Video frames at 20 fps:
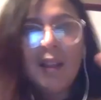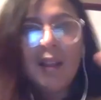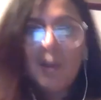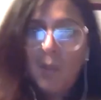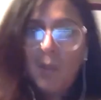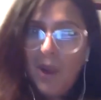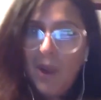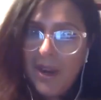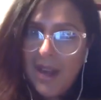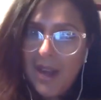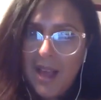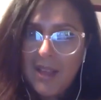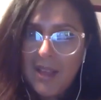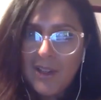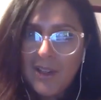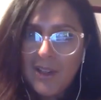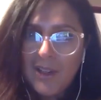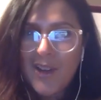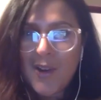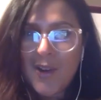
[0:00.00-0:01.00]
white collar.
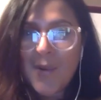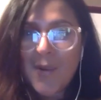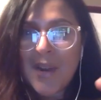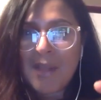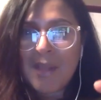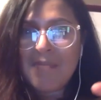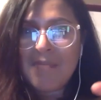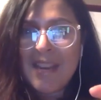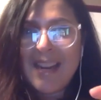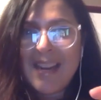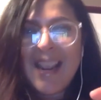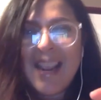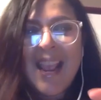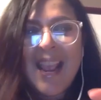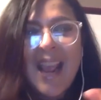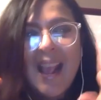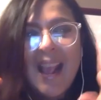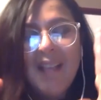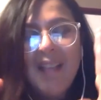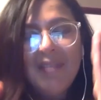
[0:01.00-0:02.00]
You know what I mean?
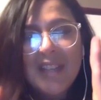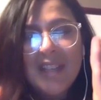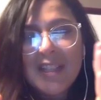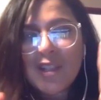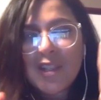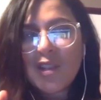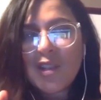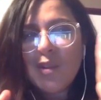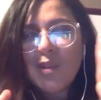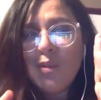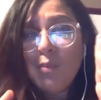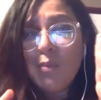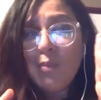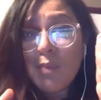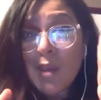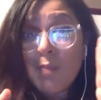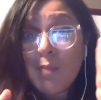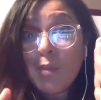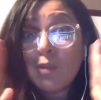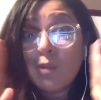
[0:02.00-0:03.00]
Yeah. And these two
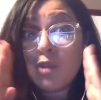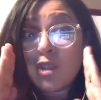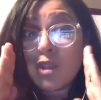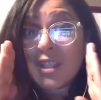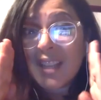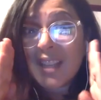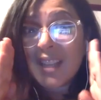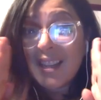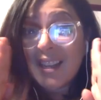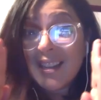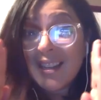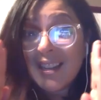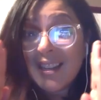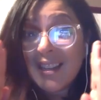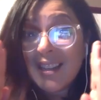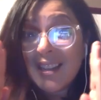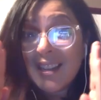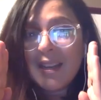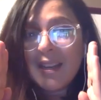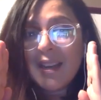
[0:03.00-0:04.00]
people just
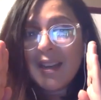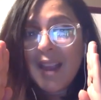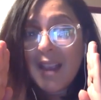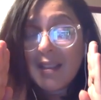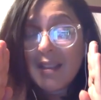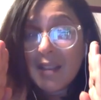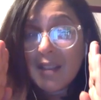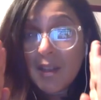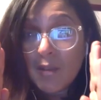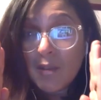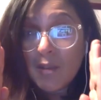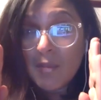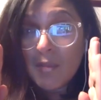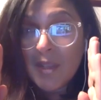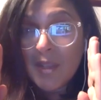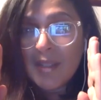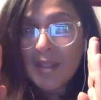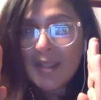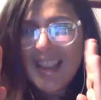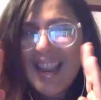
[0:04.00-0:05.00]
connecting as
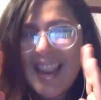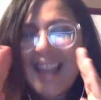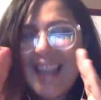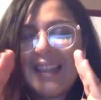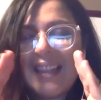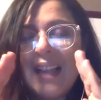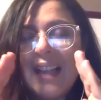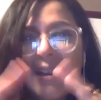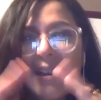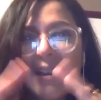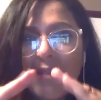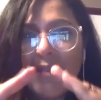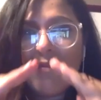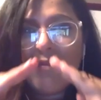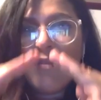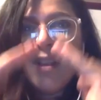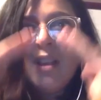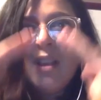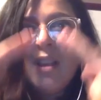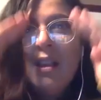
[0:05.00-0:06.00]
humans and kind of
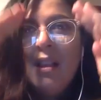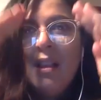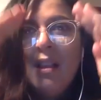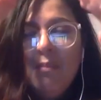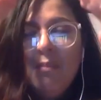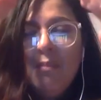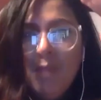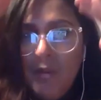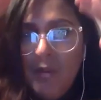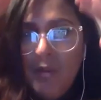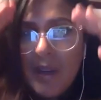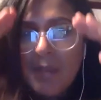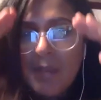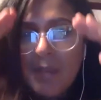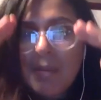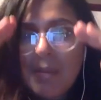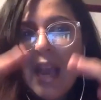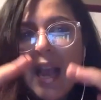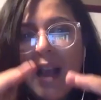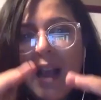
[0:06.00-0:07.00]
moving
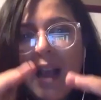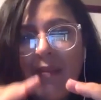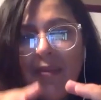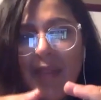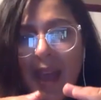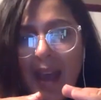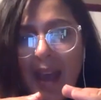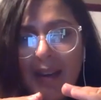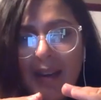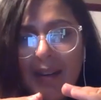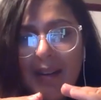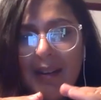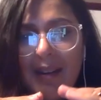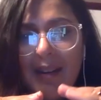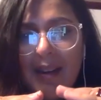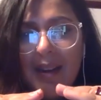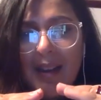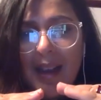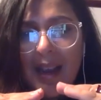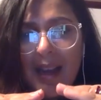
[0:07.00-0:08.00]
beyond that
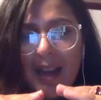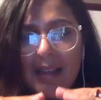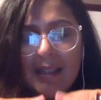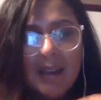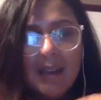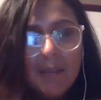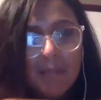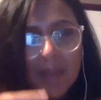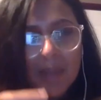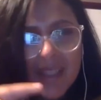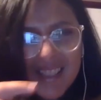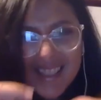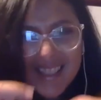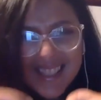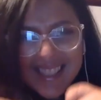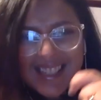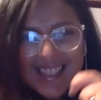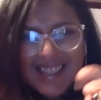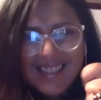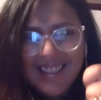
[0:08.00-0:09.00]
idea, but it's
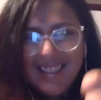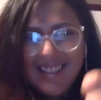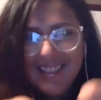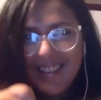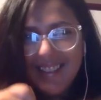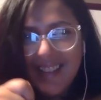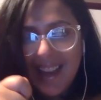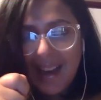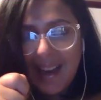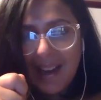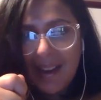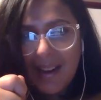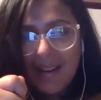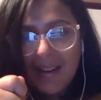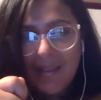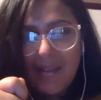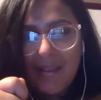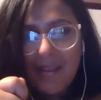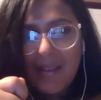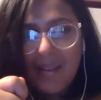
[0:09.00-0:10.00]
still like
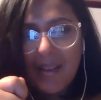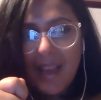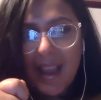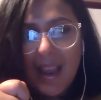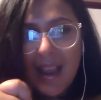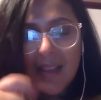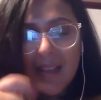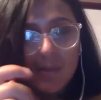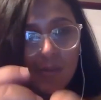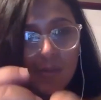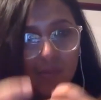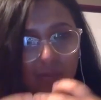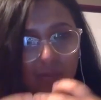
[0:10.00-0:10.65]
as a